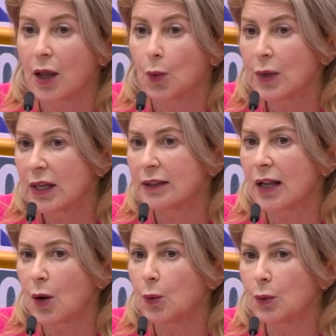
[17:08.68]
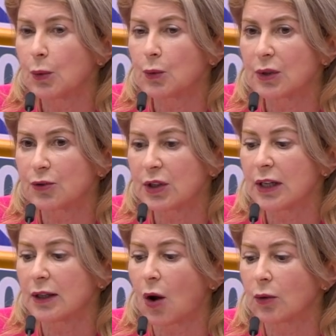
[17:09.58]
We are now, we will
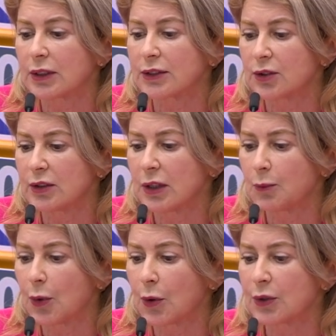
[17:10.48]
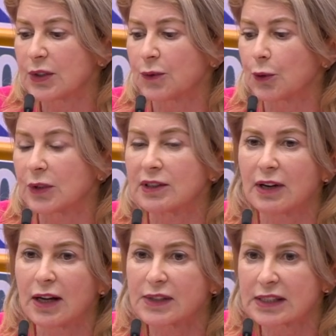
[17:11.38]
agree, on a turning point for the
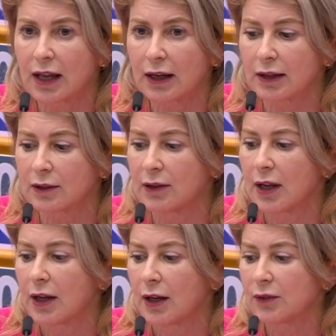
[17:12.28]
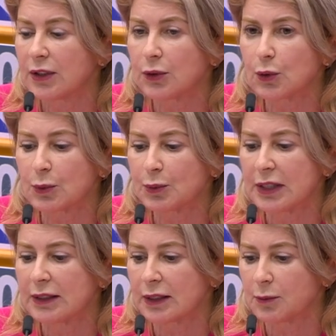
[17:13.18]
life cycle of the
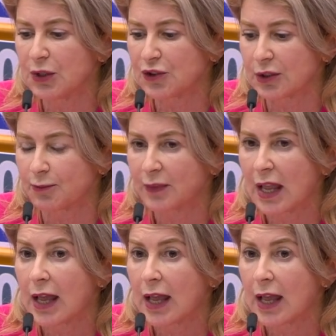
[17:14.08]
European Commission.